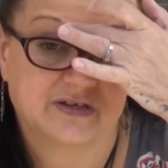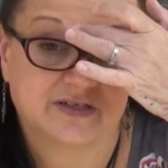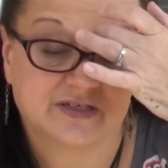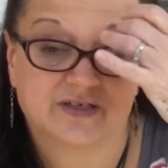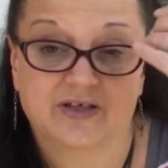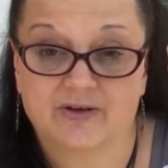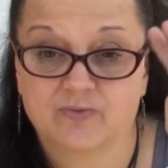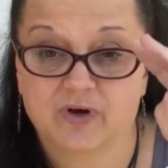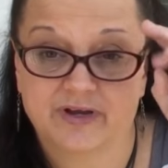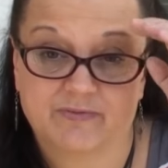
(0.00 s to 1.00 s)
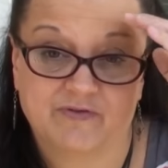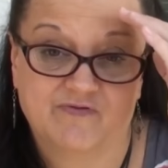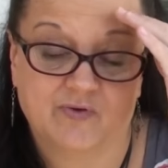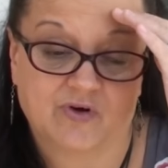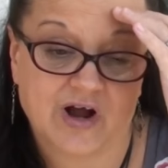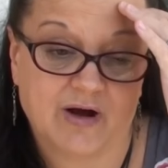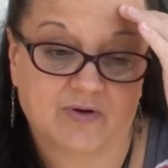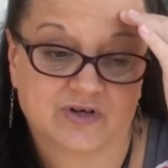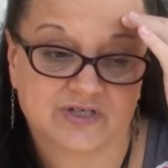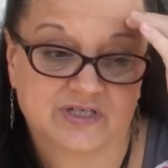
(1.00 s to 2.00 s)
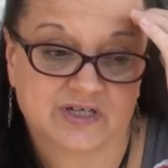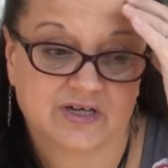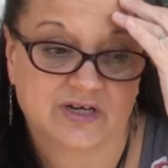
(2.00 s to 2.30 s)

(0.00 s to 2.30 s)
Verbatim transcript: he's allowed one every four hours,